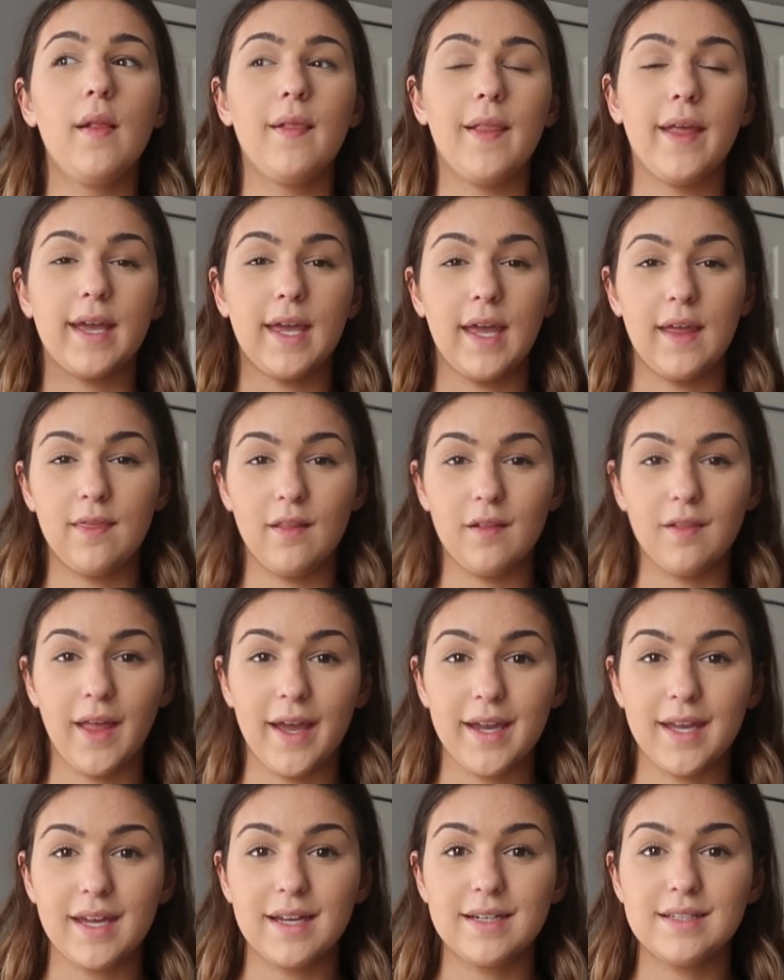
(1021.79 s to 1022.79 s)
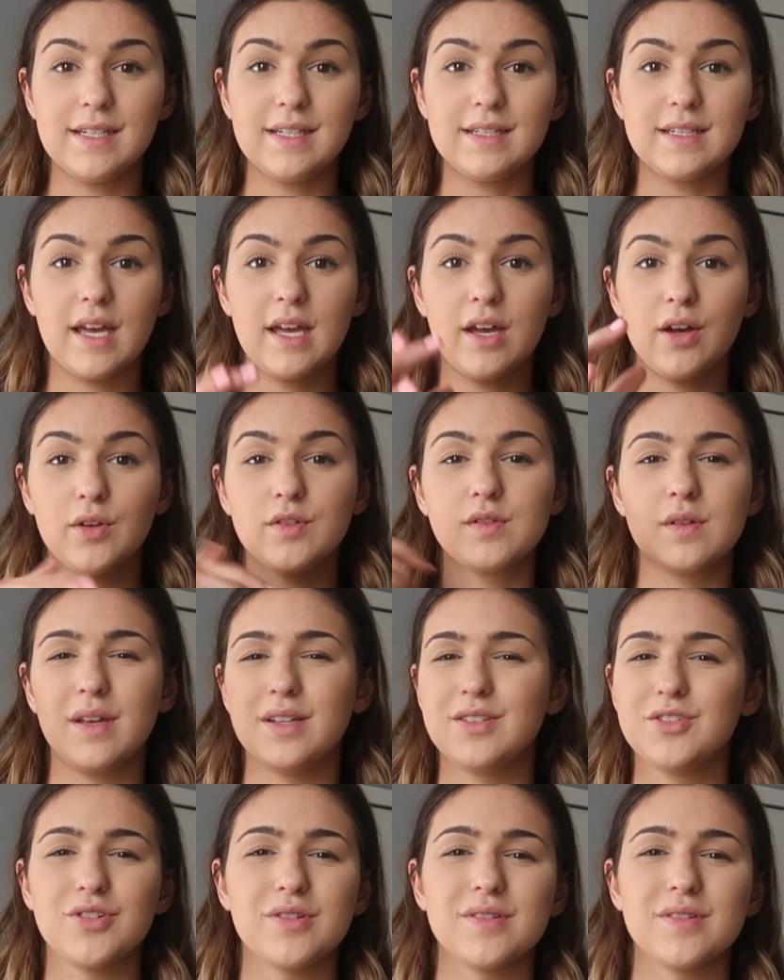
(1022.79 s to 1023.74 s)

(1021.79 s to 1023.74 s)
like in the legging details. It's